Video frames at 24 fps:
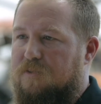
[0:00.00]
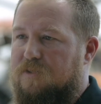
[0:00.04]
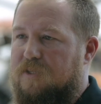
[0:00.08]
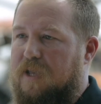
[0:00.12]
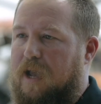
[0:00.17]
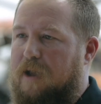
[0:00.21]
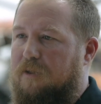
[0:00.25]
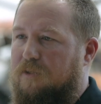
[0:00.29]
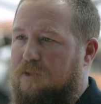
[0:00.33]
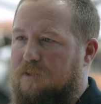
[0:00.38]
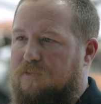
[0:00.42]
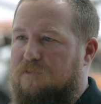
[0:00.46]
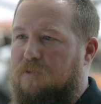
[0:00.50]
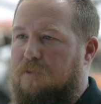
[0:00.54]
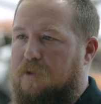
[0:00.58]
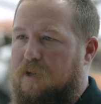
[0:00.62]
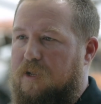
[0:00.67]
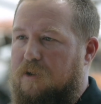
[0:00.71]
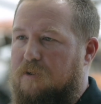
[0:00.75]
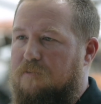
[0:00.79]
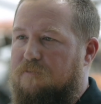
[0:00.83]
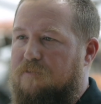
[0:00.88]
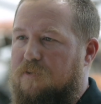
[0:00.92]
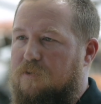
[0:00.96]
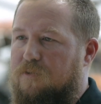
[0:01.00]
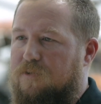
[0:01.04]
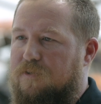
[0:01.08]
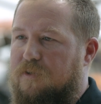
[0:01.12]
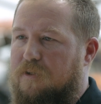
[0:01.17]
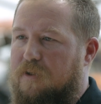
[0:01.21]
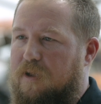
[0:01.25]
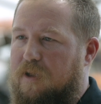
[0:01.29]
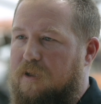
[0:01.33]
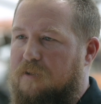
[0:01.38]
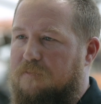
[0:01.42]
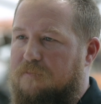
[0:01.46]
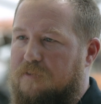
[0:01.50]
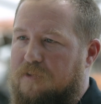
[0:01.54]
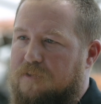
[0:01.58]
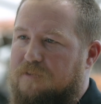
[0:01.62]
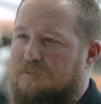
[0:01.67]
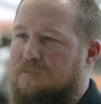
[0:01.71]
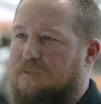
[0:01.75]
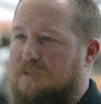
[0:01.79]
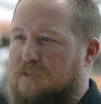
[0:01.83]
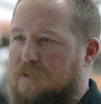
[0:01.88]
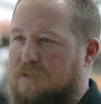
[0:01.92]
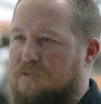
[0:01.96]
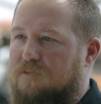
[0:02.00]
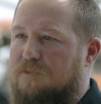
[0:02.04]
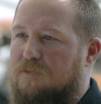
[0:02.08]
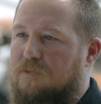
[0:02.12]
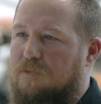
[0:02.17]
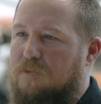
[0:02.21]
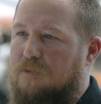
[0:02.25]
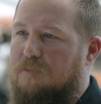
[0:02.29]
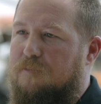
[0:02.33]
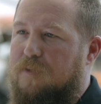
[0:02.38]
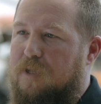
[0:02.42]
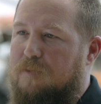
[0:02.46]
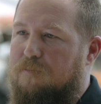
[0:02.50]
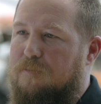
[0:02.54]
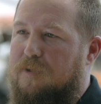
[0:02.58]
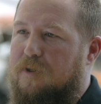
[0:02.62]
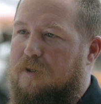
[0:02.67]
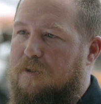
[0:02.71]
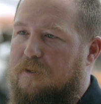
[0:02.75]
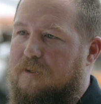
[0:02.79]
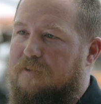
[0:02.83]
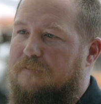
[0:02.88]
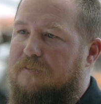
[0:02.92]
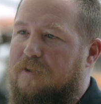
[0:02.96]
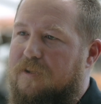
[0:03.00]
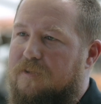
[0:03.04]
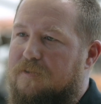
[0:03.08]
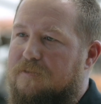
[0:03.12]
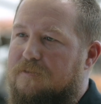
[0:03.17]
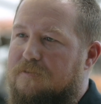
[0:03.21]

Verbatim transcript: solid 20-year future ahead of us with this tool being part of